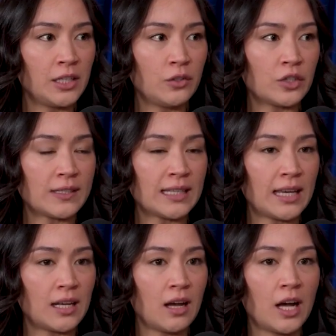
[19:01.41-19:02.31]
and you just
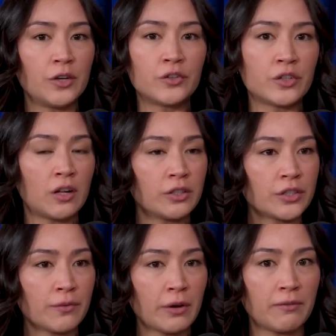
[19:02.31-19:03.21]
get
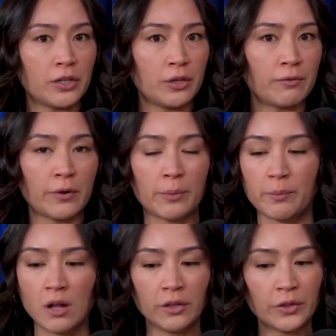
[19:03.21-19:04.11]
$100 of revenue from
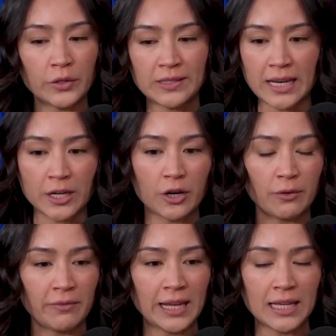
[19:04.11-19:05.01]
all of those diehard
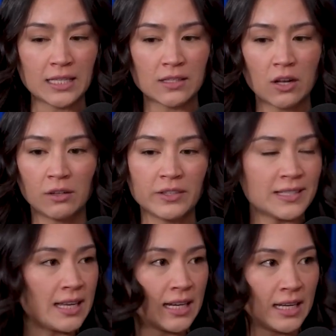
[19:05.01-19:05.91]
fans. All of a
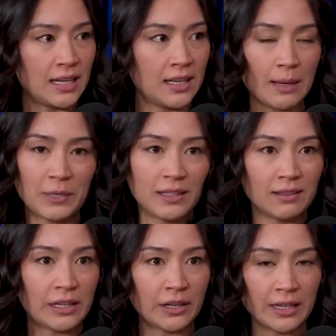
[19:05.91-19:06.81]
sudden, I mean,
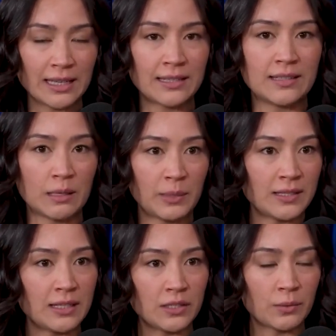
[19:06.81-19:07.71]
there is a
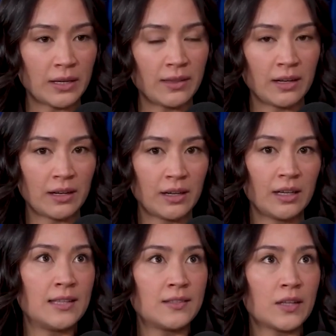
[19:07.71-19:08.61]
business right there.
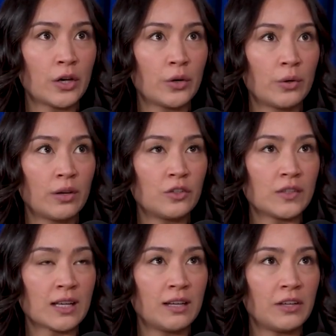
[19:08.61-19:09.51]
And so it's
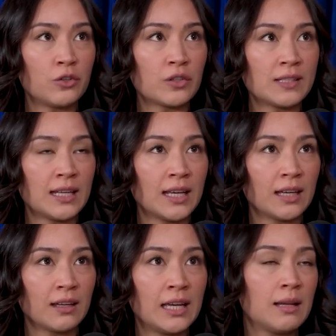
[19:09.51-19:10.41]
just kind of
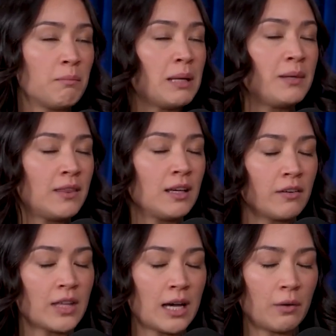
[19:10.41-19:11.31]
interesting. It made me think
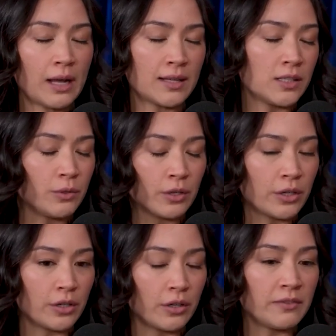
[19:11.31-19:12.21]
of that as you
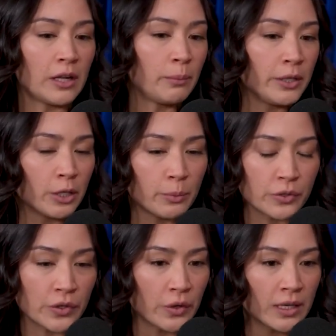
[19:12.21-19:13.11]
were developing your
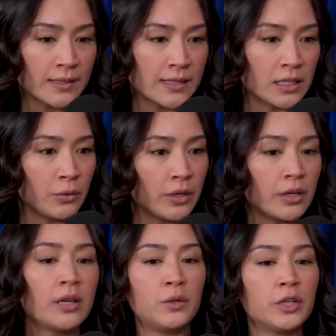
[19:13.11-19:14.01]
personas and you were
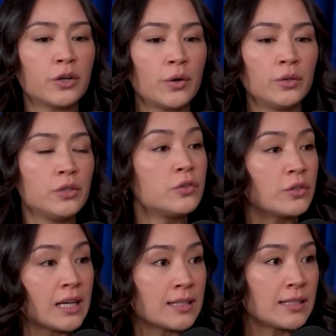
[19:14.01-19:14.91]
doing your own user
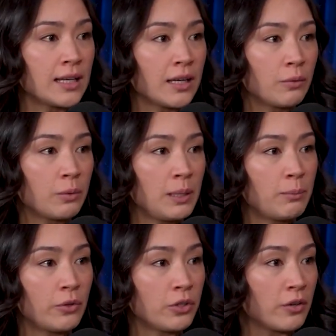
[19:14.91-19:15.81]
testing with
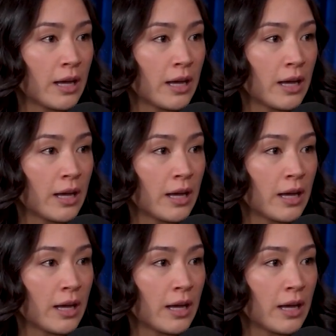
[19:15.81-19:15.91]
people in your